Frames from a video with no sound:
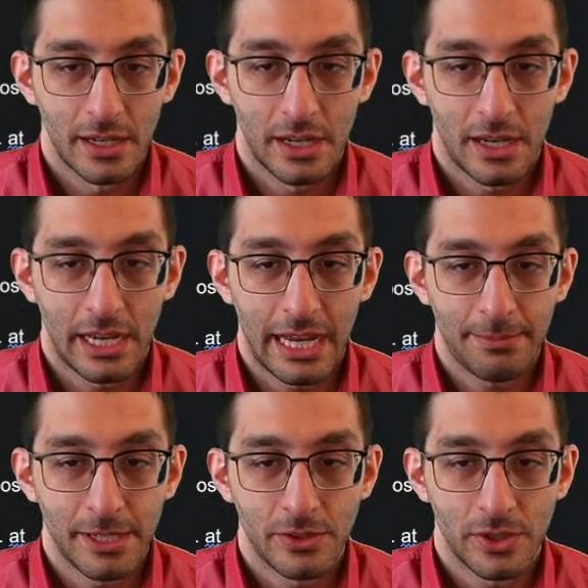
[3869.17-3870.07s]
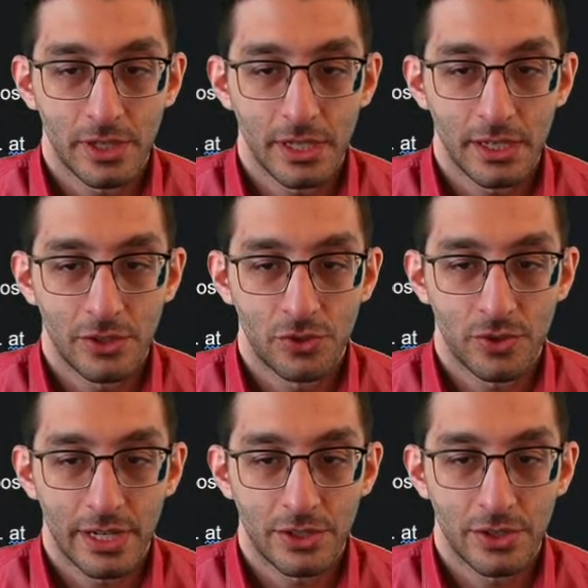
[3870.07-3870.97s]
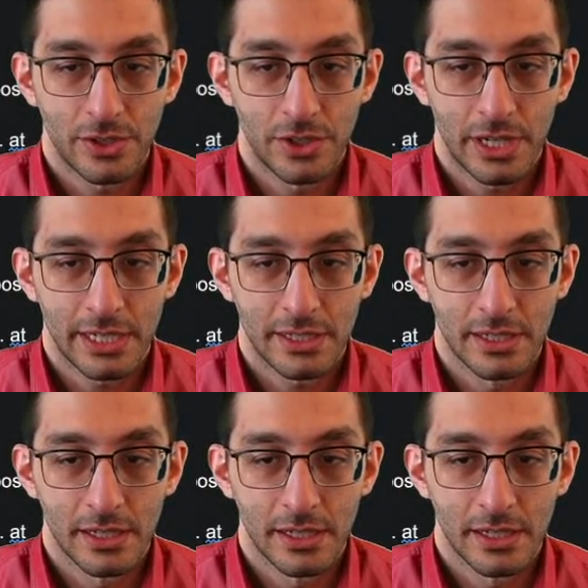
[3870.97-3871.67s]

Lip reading: A happy looking treasure chest.